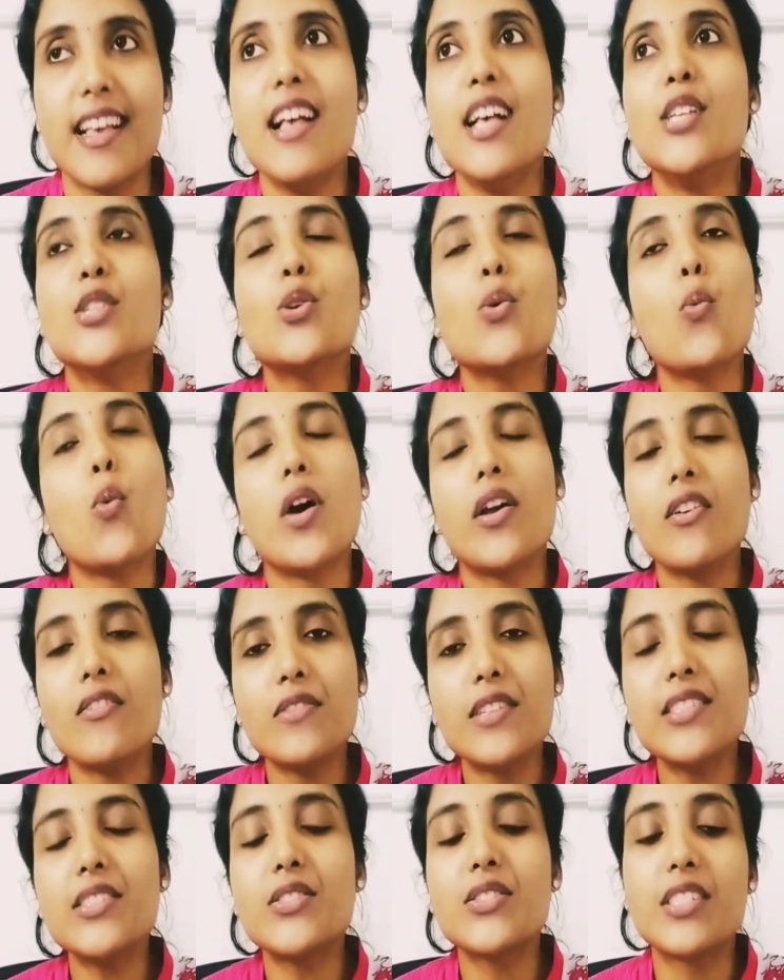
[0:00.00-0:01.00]
So one of
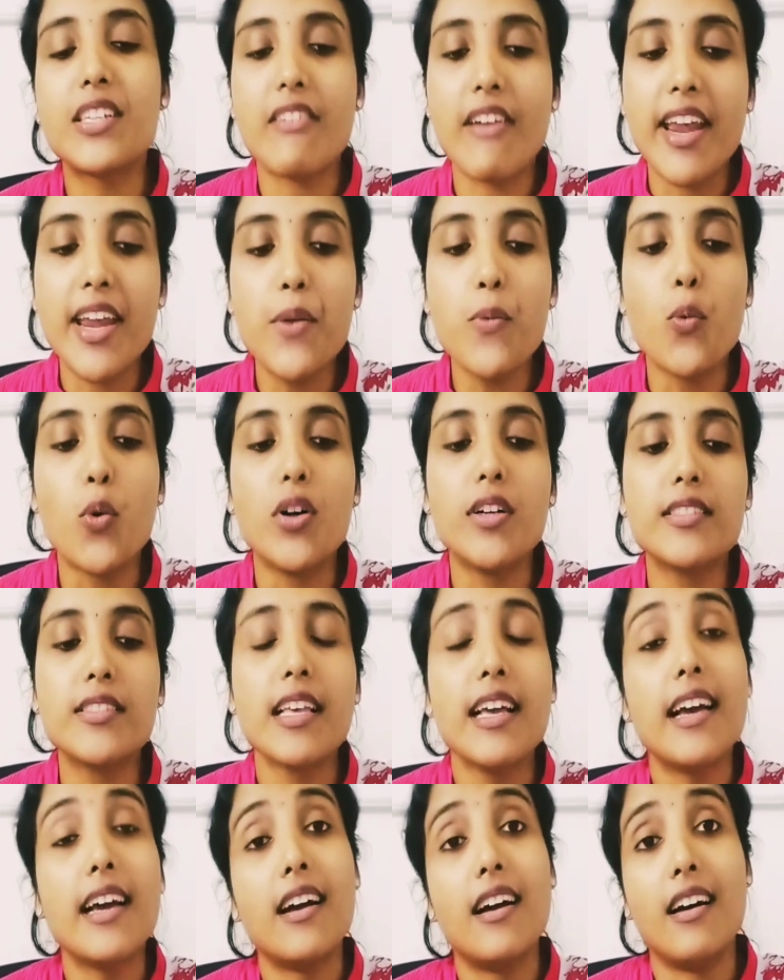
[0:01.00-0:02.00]
the strain was
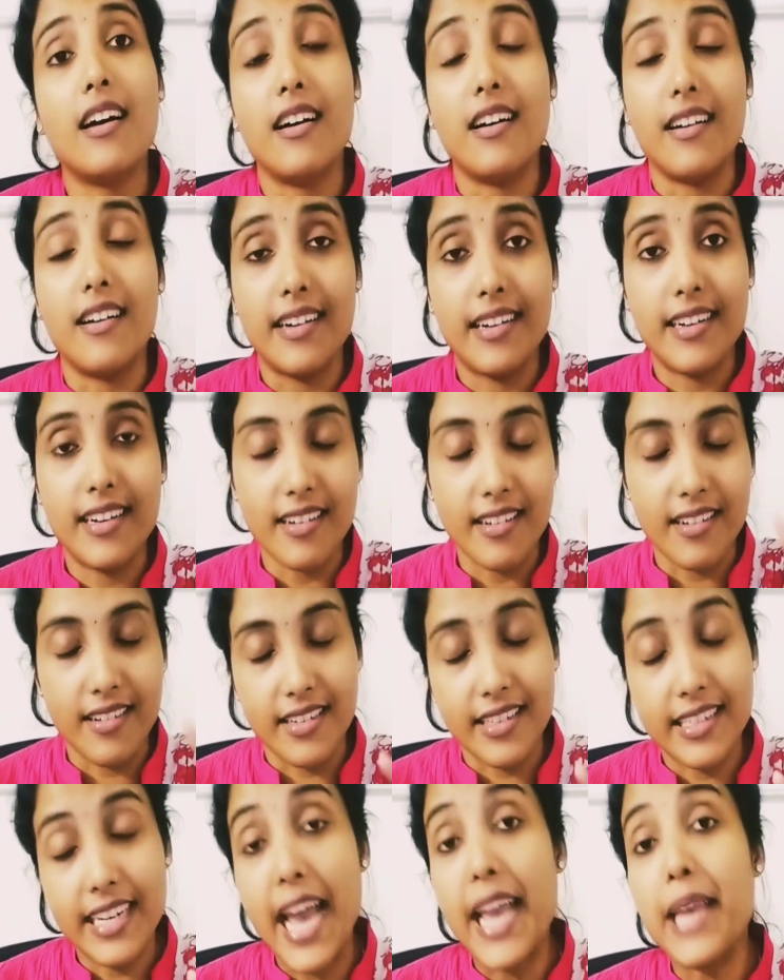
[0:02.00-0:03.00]

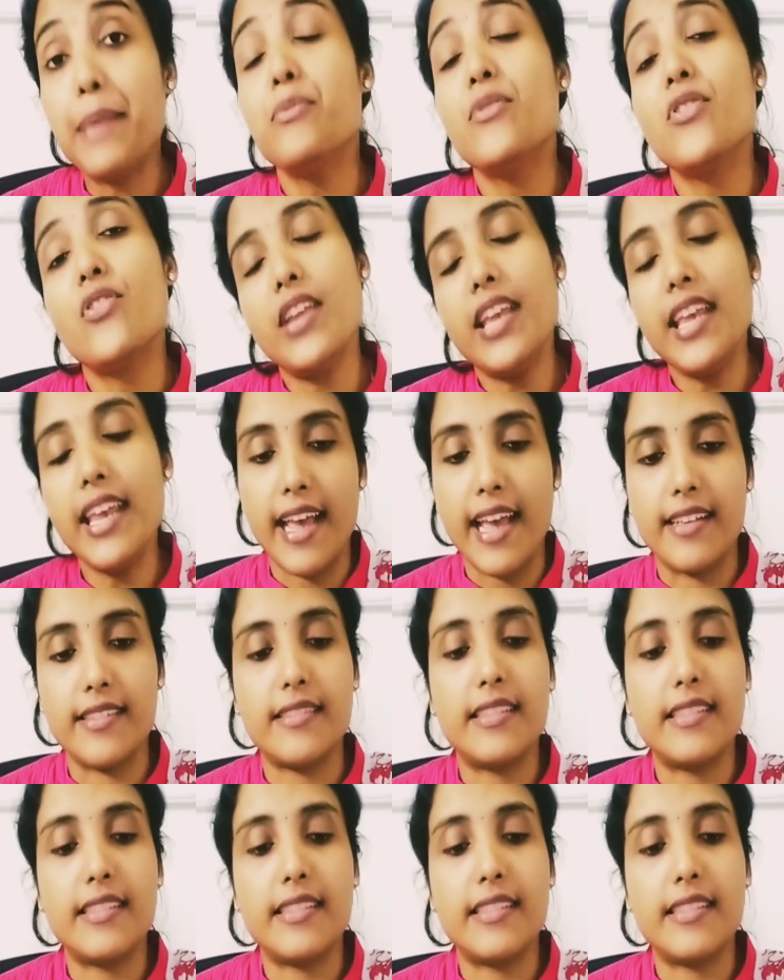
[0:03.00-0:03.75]
type 3S.